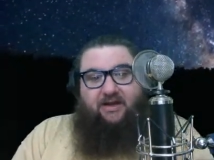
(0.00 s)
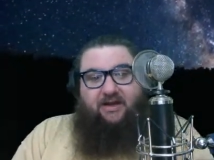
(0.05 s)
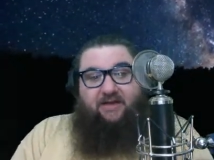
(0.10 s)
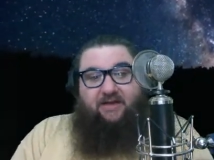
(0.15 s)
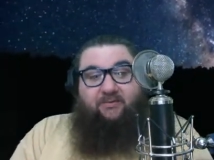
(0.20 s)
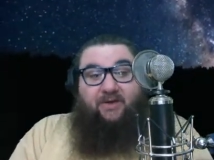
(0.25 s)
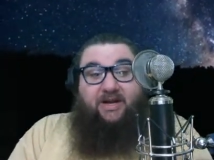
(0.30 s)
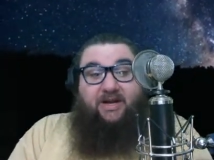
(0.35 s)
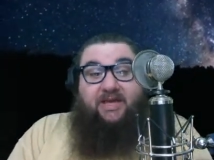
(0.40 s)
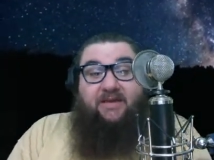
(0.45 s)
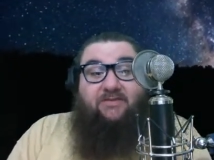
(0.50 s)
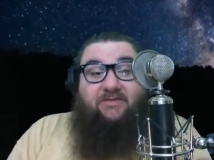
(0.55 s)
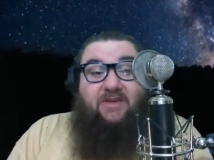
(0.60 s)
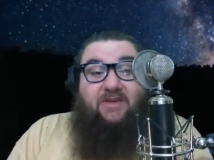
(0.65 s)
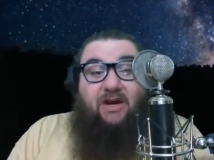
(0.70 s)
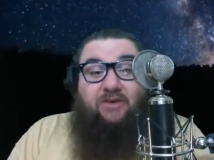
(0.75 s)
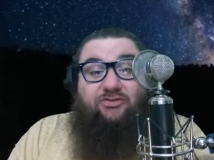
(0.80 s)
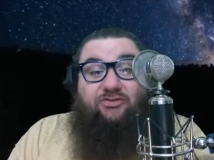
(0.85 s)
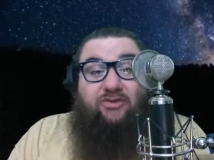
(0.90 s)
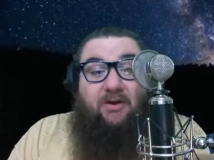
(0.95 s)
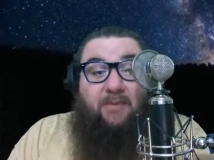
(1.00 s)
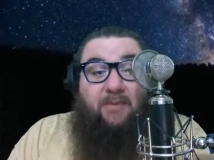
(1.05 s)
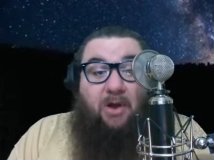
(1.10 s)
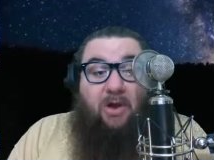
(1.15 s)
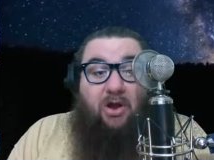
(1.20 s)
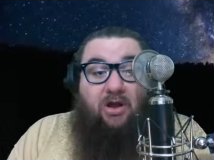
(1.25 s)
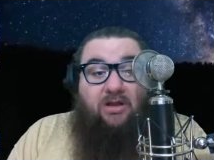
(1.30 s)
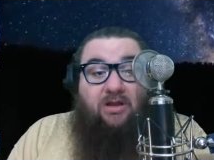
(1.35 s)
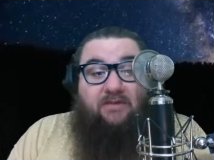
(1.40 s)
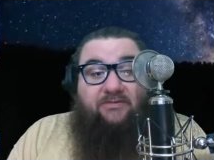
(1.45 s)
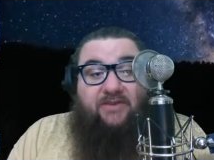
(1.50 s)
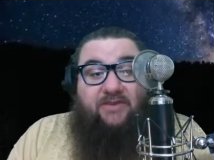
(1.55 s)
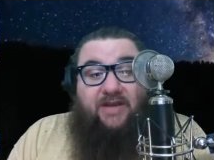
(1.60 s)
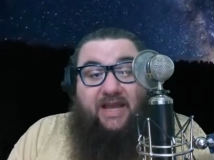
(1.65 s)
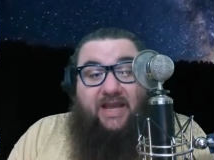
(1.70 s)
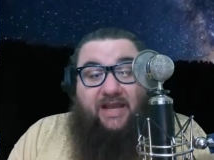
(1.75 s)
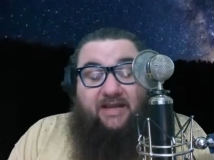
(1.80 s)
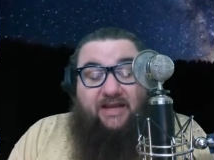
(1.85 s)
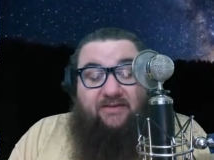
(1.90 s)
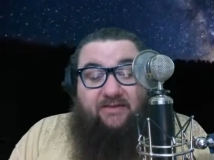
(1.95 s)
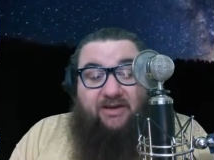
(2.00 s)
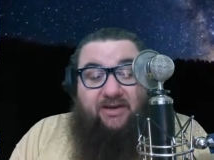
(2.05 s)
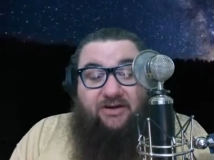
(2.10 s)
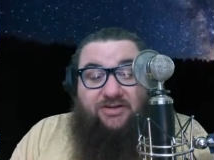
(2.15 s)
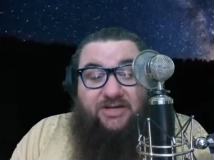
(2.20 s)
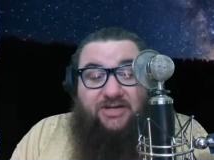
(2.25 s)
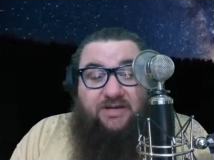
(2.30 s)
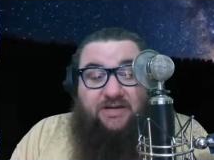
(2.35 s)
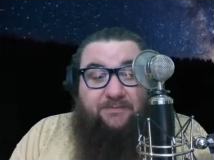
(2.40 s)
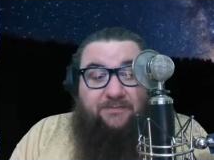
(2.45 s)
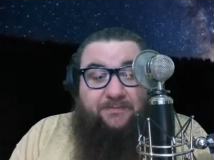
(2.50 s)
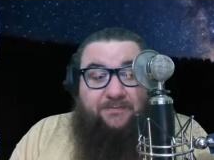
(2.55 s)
If we're gonna give Donald Trump all of the negative energy